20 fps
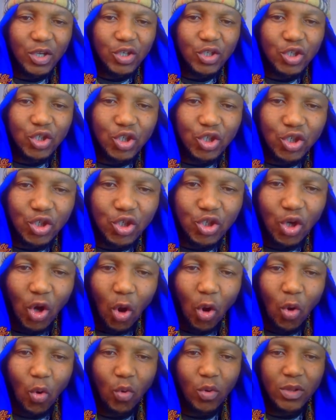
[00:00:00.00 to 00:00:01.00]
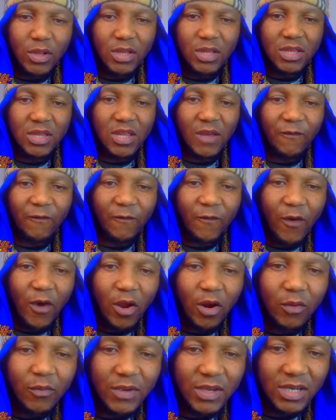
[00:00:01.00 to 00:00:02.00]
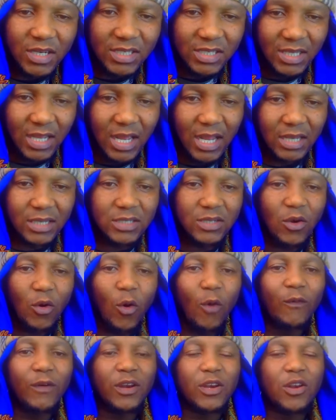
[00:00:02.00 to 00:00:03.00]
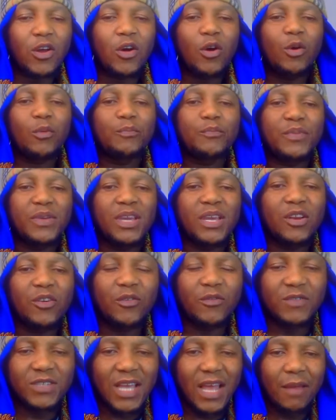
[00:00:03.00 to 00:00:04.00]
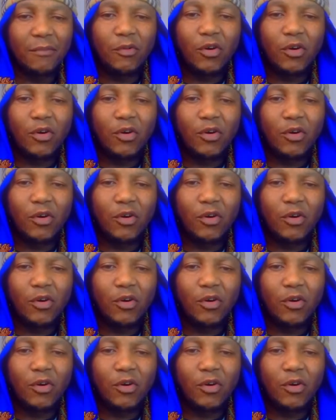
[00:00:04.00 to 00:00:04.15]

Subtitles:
Show the following result over a long period of time.